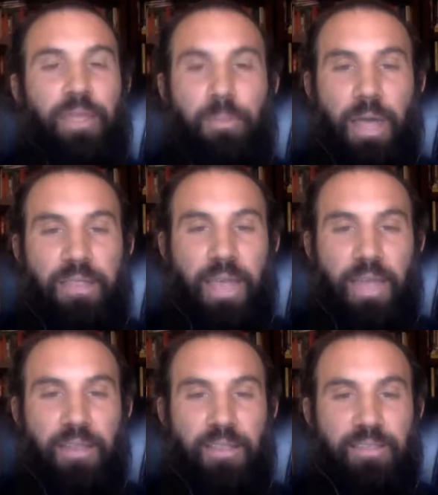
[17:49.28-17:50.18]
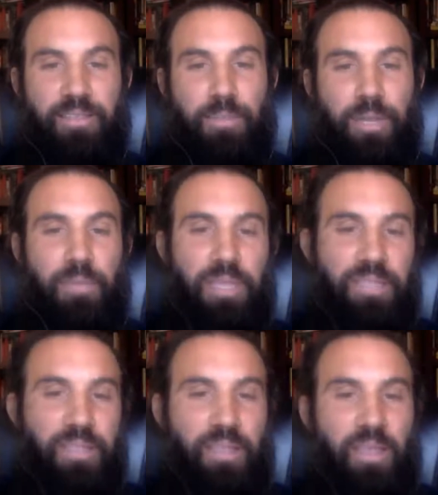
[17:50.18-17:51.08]
Think about that. Somebody
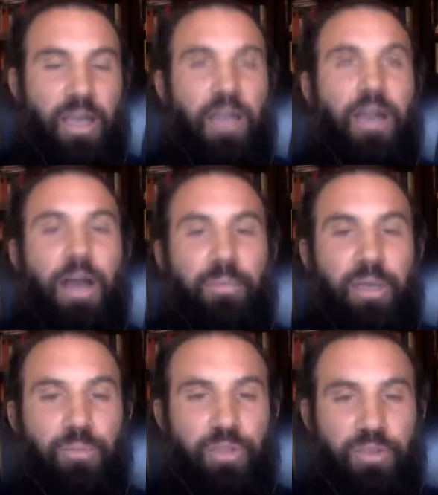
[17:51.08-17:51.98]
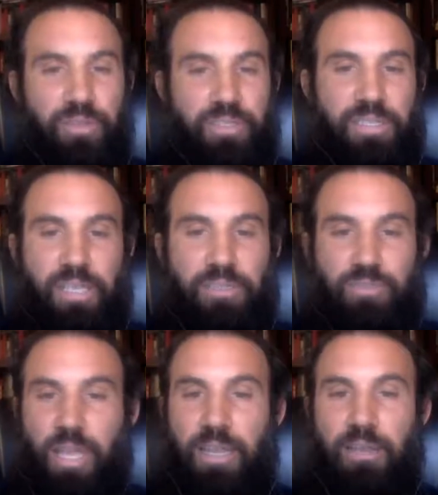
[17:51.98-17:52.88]
makes a, a comment when you're in
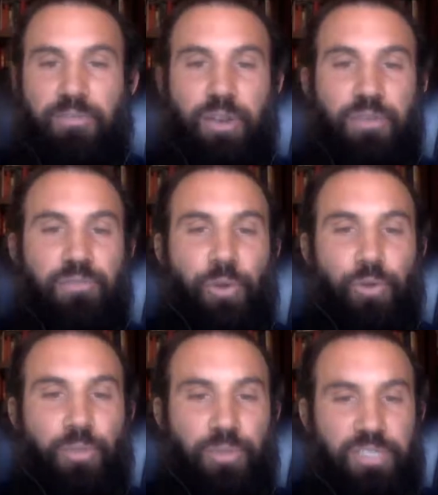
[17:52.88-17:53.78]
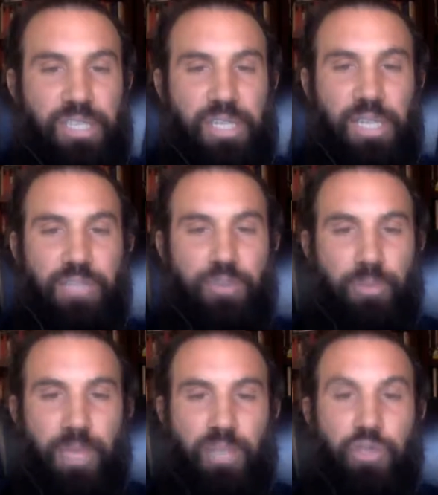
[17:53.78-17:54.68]
sixth grade and a very vulnerable
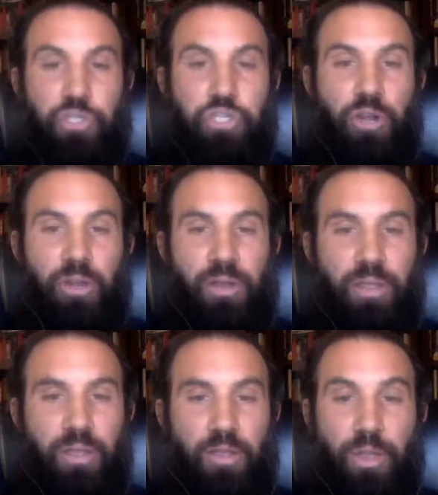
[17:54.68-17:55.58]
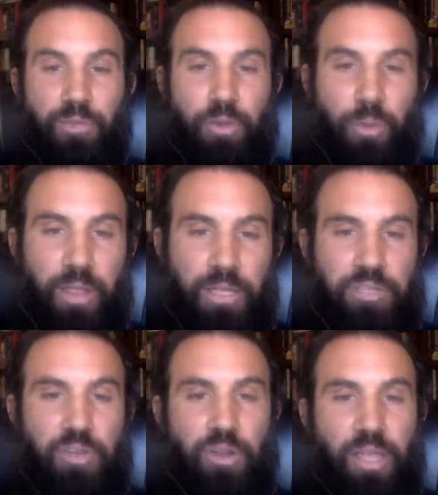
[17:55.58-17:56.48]
teenager about your shirt. Are you ever going to wear
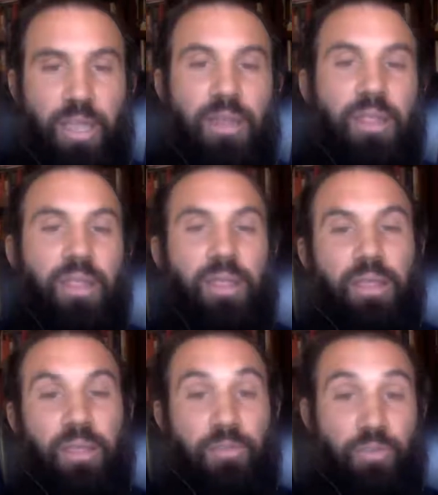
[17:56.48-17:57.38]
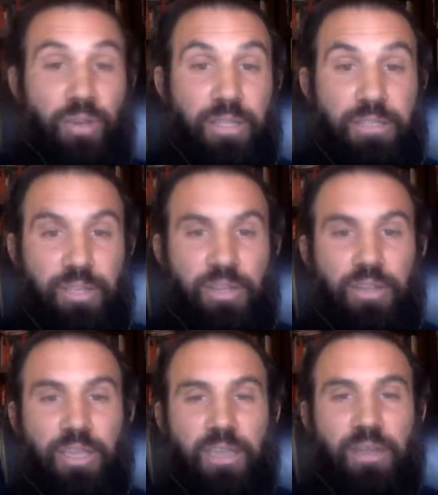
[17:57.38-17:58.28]
that shirt again if you're an
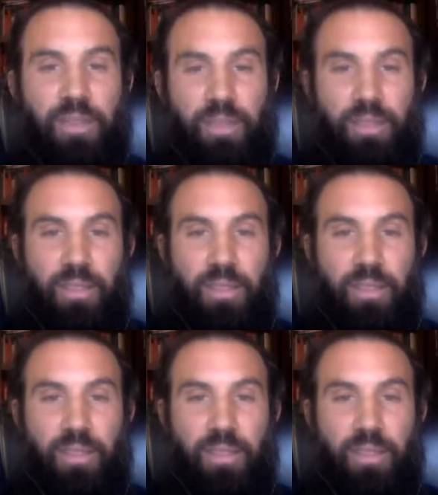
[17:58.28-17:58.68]
insecure kid?